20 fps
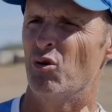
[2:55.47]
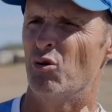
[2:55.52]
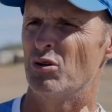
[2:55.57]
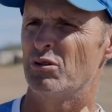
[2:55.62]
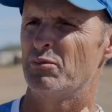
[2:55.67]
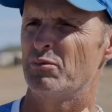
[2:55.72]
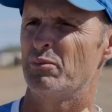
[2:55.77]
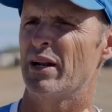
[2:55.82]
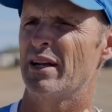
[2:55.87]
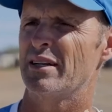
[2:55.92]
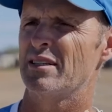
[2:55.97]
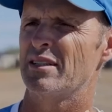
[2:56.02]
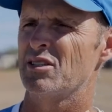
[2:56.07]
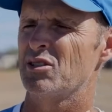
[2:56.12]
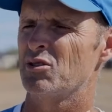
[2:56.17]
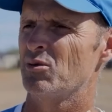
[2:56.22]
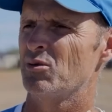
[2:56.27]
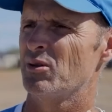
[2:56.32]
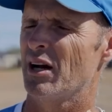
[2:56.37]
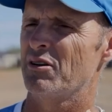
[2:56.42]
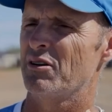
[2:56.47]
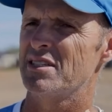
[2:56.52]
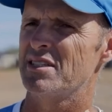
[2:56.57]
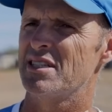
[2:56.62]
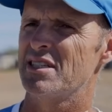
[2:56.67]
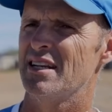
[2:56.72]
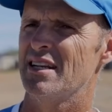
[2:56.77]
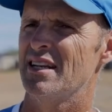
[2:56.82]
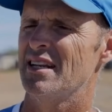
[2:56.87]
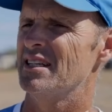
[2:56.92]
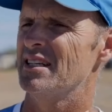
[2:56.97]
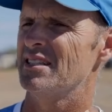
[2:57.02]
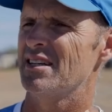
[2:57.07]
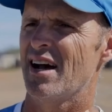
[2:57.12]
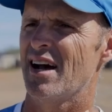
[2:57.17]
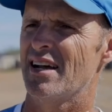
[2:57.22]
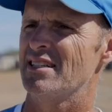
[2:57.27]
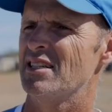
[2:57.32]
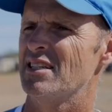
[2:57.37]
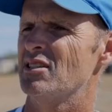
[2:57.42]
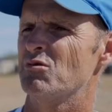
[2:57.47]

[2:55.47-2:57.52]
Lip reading: thought, but I just thought I could see it in his eyes.